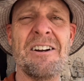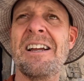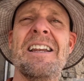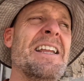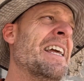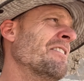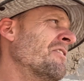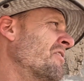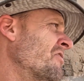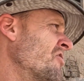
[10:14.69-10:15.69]
It
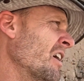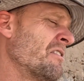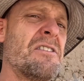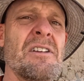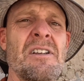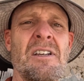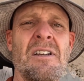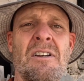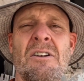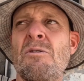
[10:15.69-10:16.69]
is just
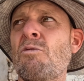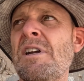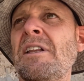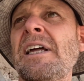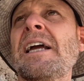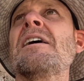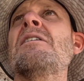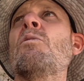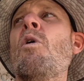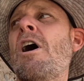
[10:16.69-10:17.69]
really
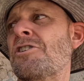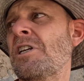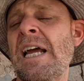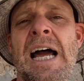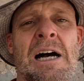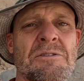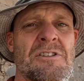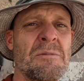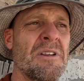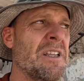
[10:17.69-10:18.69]
washing out
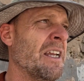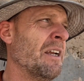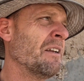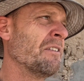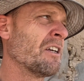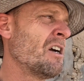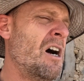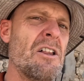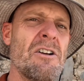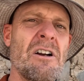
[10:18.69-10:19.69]
some of the
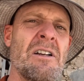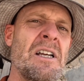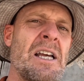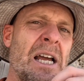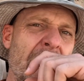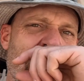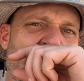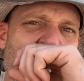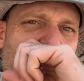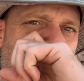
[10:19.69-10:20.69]
color.
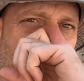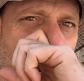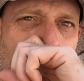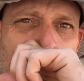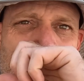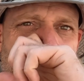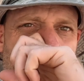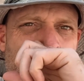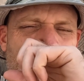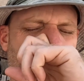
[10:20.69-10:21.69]
And am
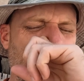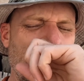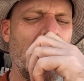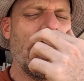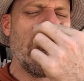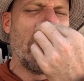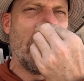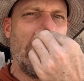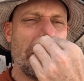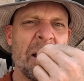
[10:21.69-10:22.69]
I
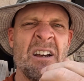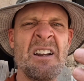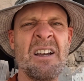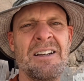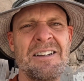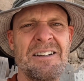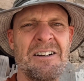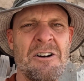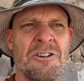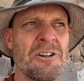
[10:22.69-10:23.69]
gonna
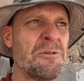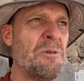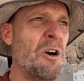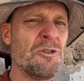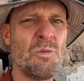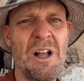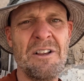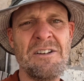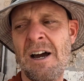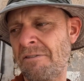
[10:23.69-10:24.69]
underexpose well
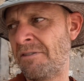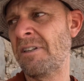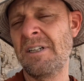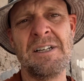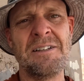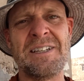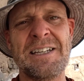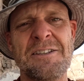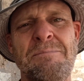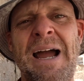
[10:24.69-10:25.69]
enough to
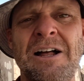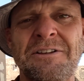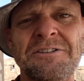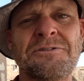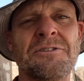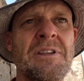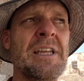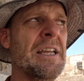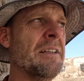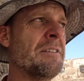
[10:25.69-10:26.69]
get the balance for
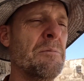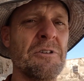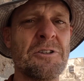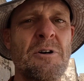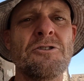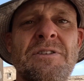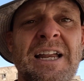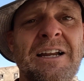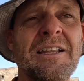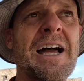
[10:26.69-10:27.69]
the double exposure that
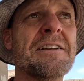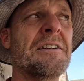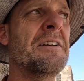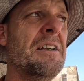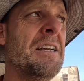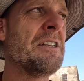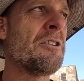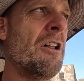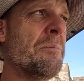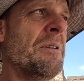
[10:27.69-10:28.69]
I'd like? It's
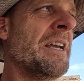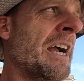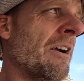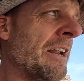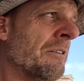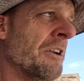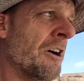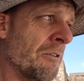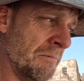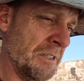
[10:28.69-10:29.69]
all up in the air, I don't know.